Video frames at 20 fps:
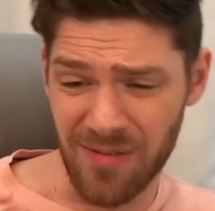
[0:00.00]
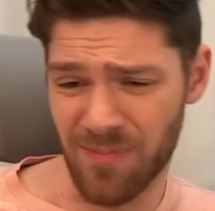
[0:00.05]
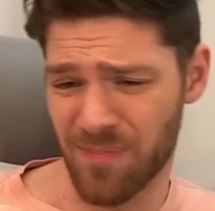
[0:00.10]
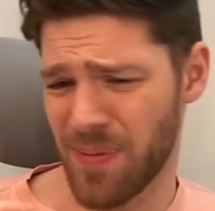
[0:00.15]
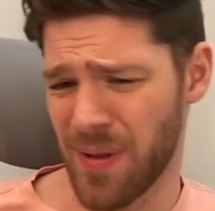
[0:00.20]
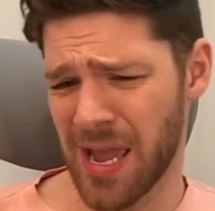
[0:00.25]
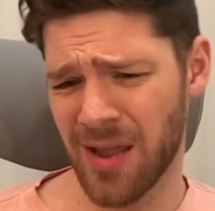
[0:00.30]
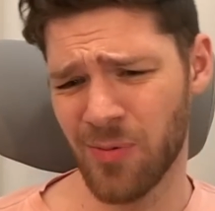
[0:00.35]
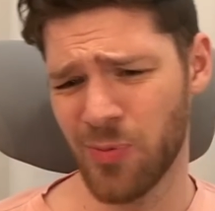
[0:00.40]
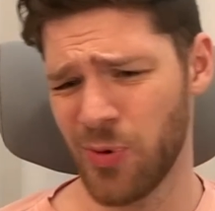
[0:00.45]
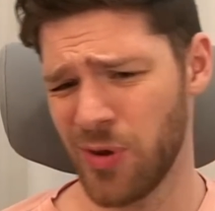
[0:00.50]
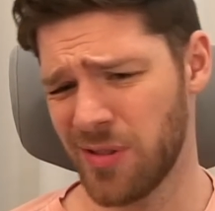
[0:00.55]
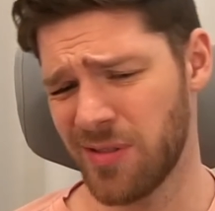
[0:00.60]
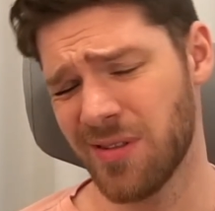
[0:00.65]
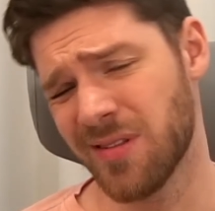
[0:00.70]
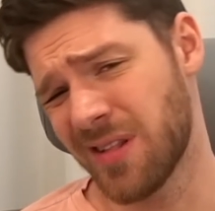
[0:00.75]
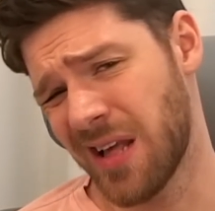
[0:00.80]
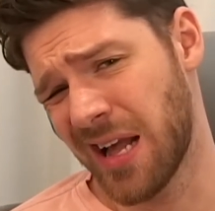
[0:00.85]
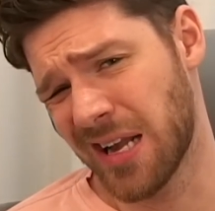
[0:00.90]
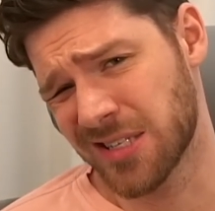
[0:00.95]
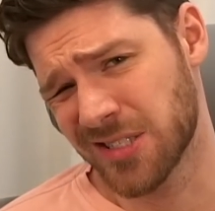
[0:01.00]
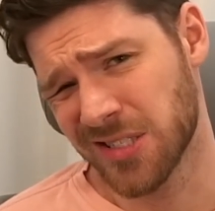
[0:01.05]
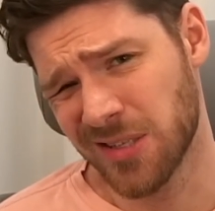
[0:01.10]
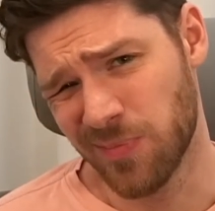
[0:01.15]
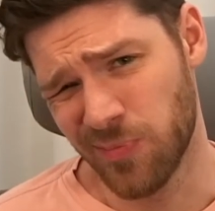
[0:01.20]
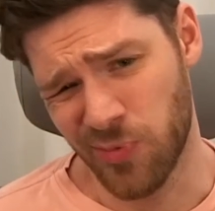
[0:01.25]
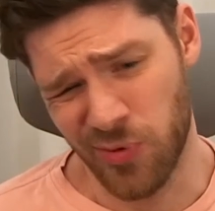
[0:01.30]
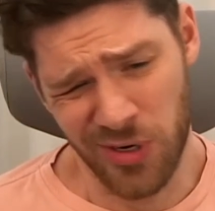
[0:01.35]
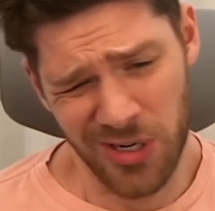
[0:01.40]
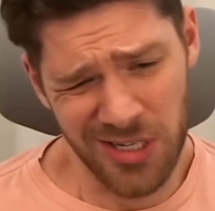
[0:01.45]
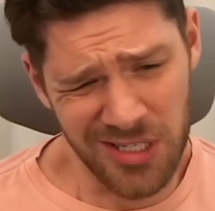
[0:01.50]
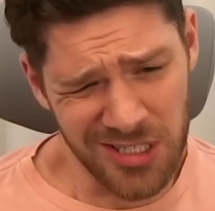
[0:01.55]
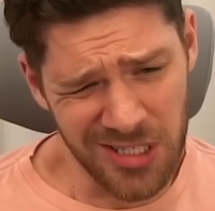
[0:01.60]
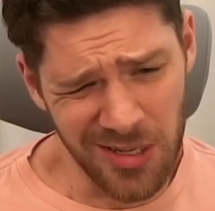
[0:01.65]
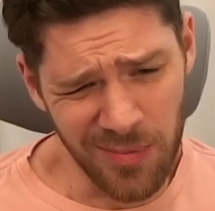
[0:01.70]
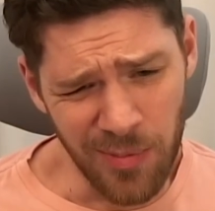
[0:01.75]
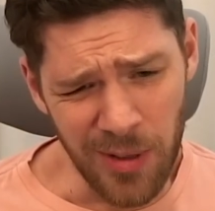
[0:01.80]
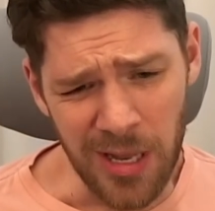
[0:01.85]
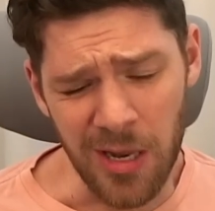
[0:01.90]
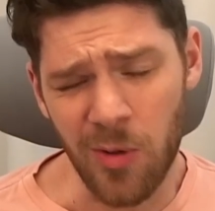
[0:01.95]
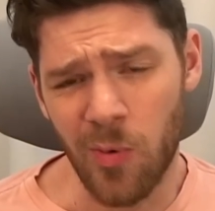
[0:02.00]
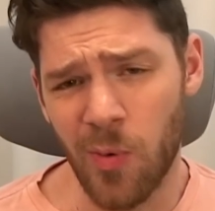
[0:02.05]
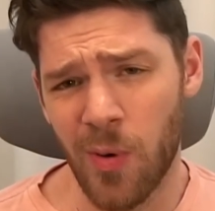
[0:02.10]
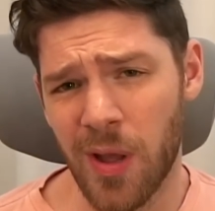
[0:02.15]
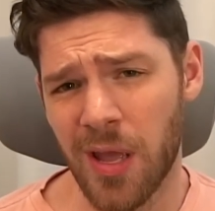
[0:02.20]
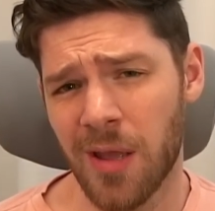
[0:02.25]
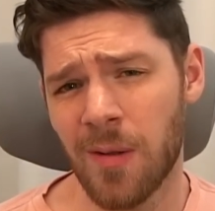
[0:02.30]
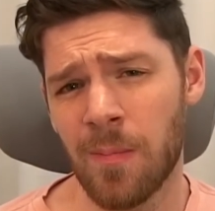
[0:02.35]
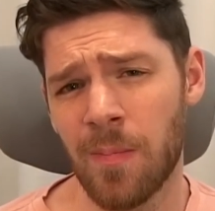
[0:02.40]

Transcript: bandwidth is actually pretty cheap anyway.